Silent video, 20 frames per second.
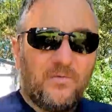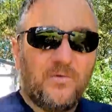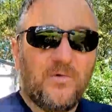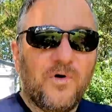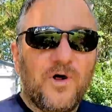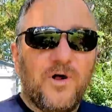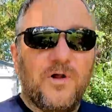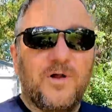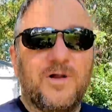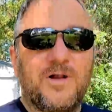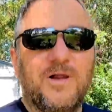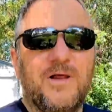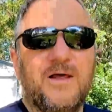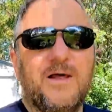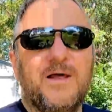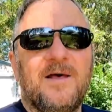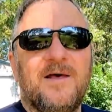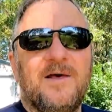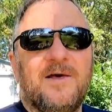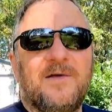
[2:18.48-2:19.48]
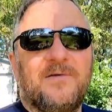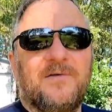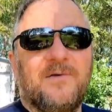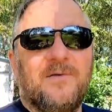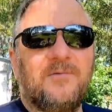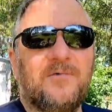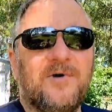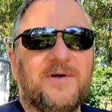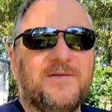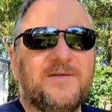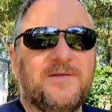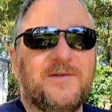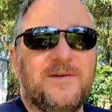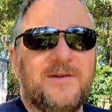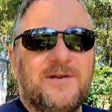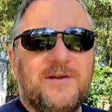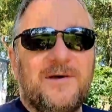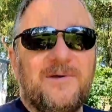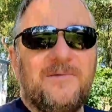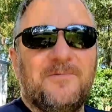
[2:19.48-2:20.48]
wool. So what's the
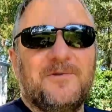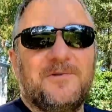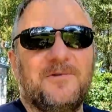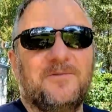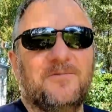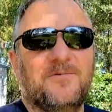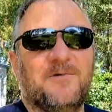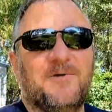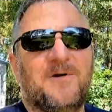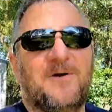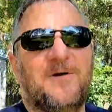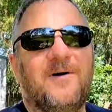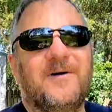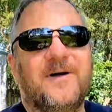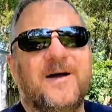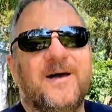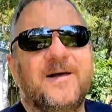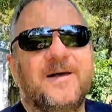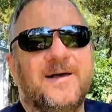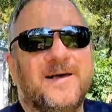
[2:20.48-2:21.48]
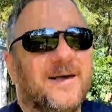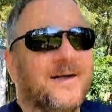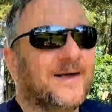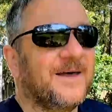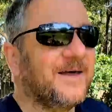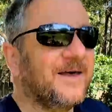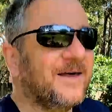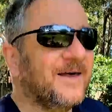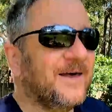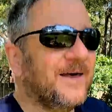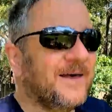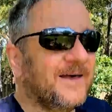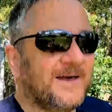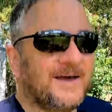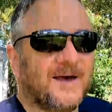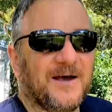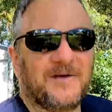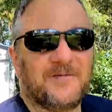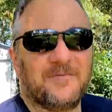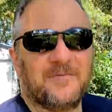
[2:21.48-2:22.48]
deal with the wool? All right
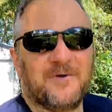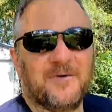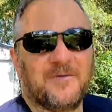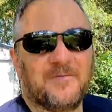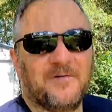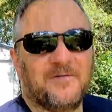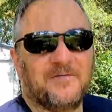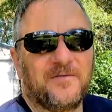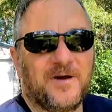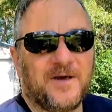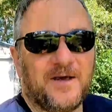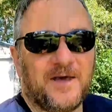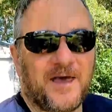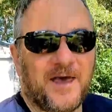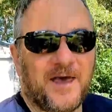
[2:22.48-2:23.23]
you guys remember my friend